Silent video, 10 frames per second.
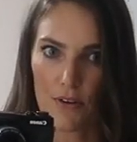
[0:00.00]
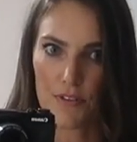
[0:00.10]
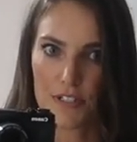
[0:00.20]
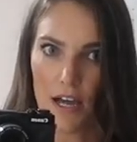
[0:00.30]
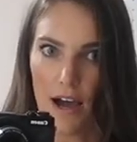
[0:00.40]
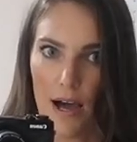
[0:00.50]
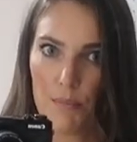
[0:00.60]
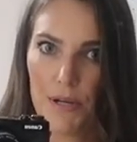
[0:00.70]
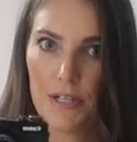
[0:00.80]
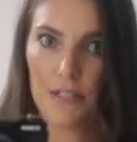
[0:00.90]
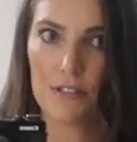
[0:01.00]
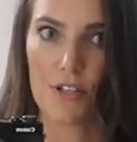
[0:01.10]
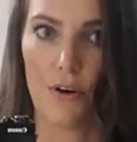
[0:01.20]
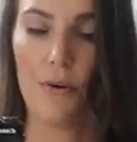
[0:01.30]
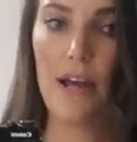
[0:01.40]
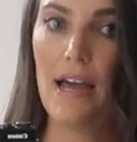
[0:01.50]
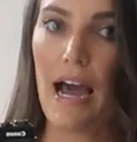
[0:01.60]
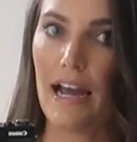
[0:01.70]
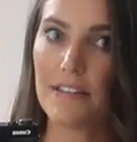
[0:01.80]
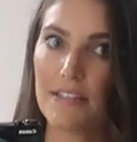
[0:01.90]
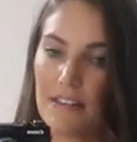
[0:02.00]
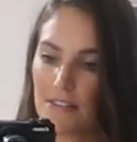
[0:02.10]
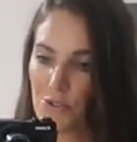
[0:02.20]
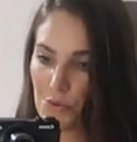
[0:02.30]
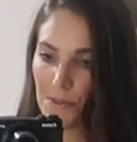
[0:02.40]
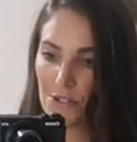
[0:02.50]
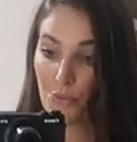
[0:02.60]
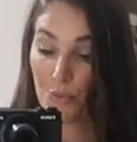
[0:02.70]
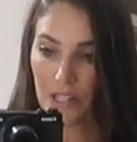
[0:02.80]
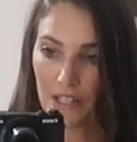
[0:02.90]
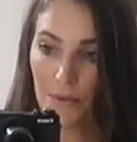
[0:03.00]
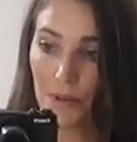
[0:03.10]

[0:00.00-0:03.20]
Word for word: of the top. So I think that this would be really,